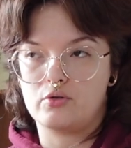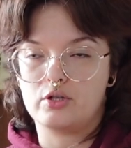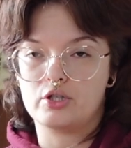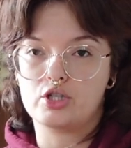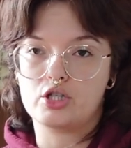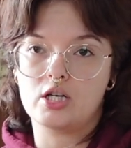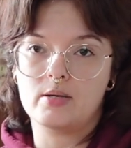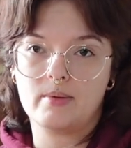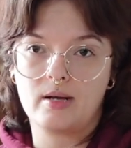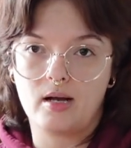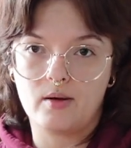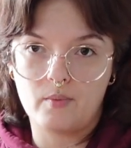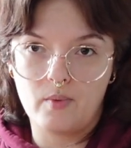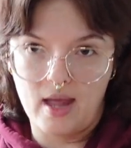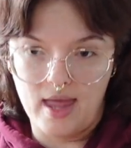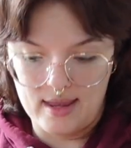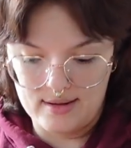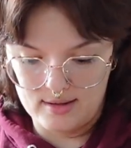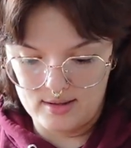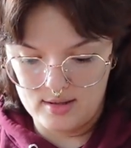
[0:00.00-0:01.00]
the sheet got
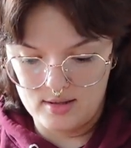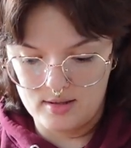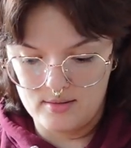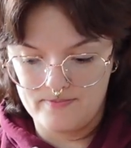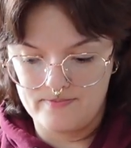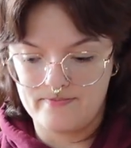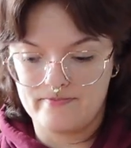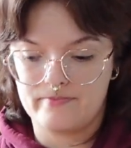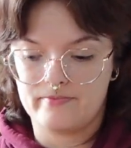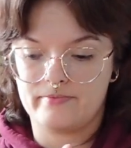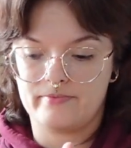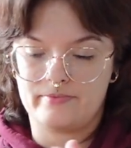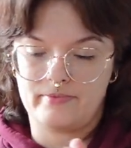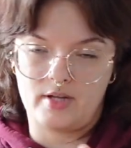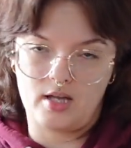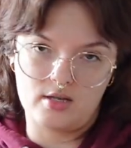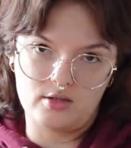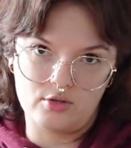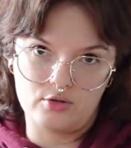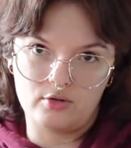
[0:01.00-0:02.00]
wet,
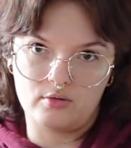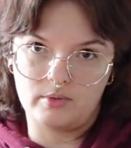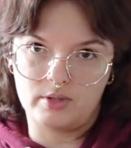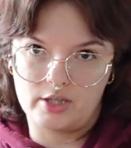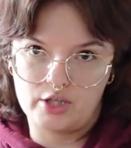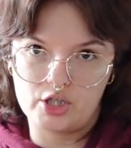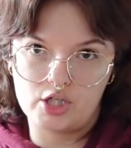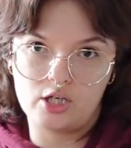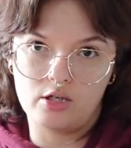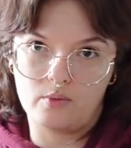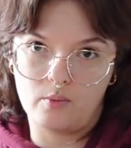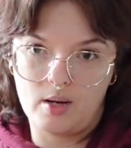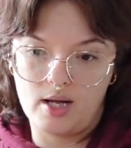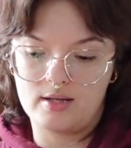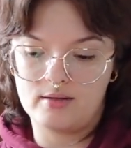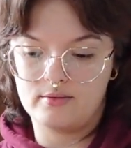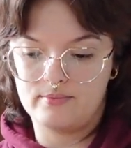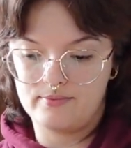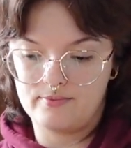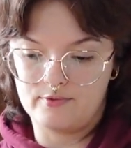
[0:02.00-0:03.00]
and you don't want to shear wet
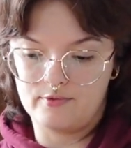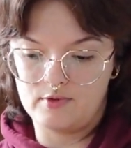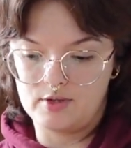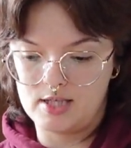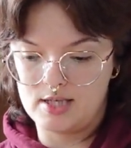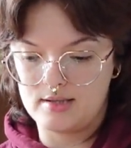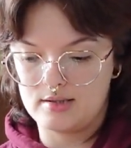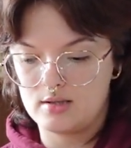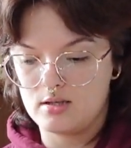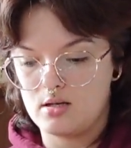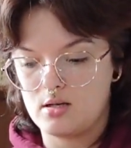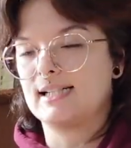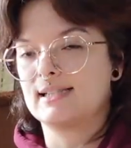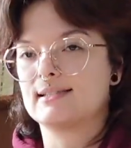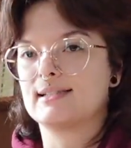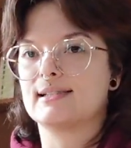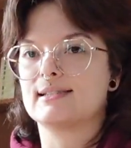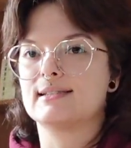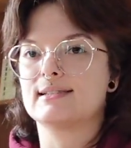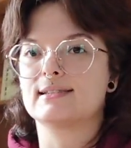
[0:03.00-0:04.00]
fleece. Because
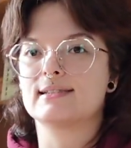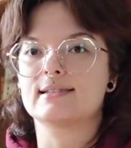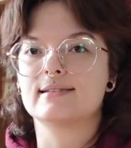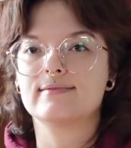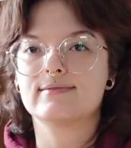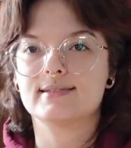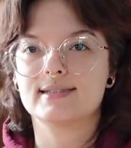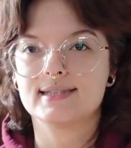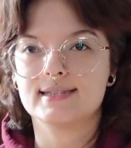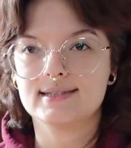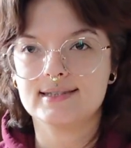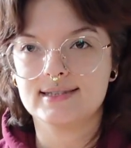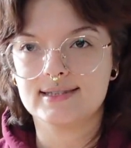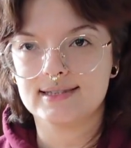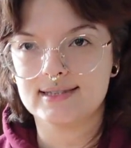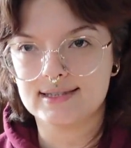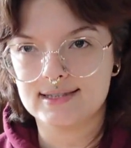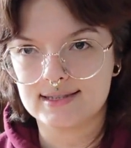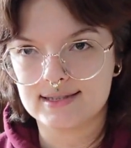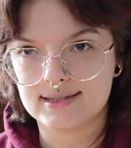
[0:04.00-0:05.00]
I definitely
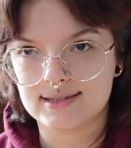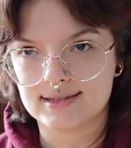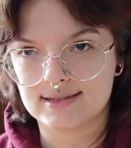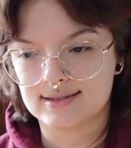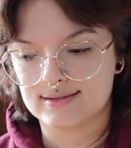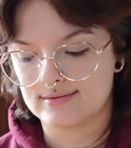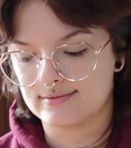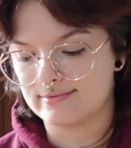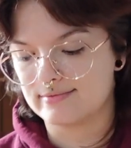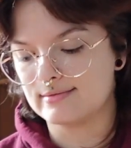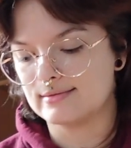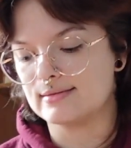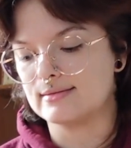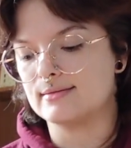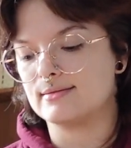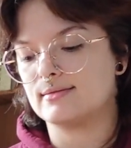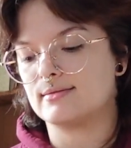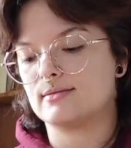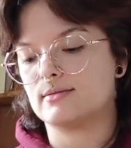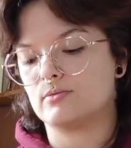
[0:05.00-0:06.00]
needed another
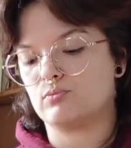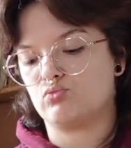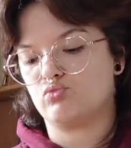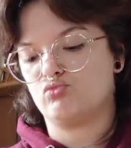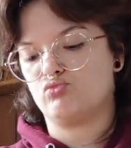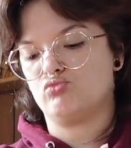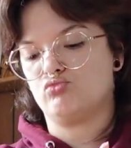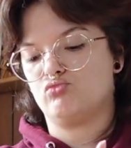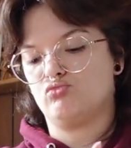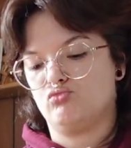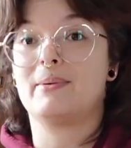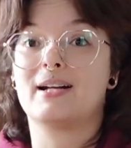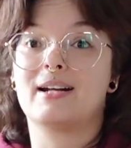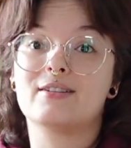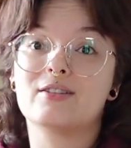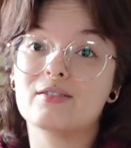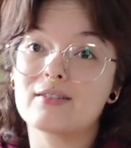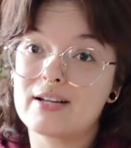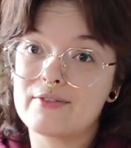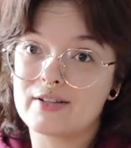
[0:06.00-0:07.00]
fleece. But I
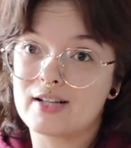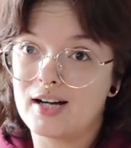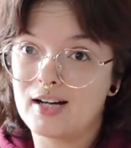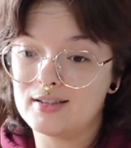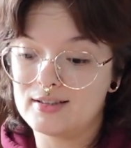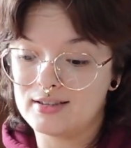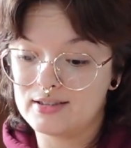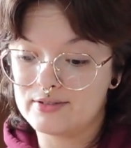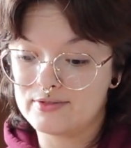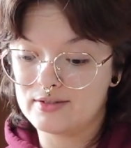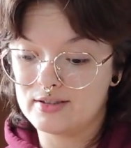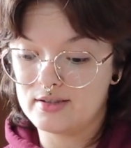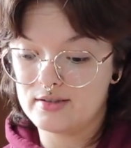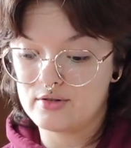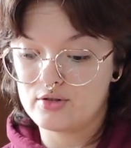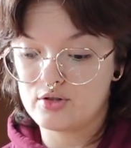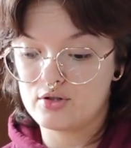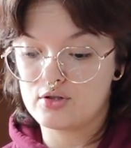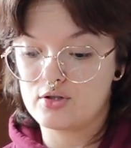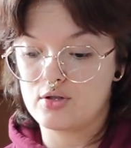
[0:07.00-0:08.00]
don't have a Gotland fleece,
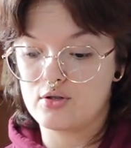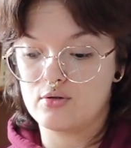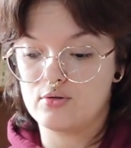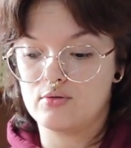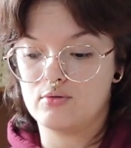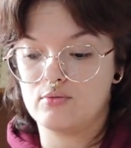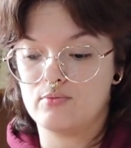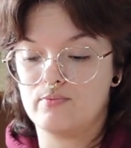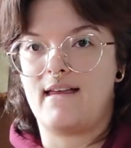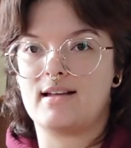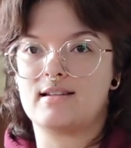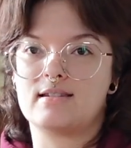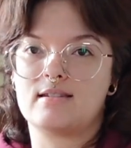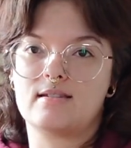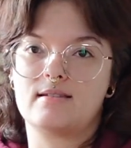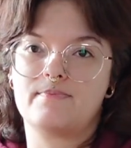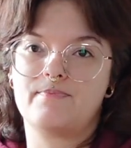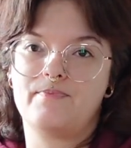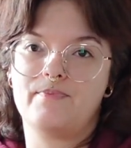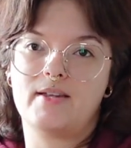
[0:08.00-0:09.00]
so
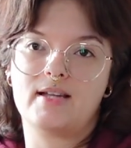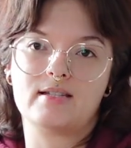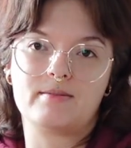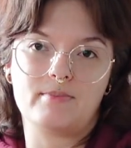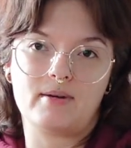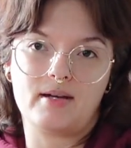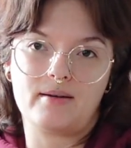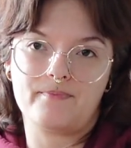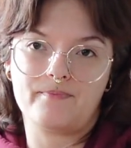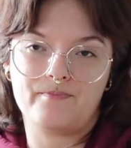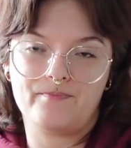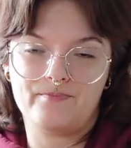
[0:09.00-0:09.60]
that's my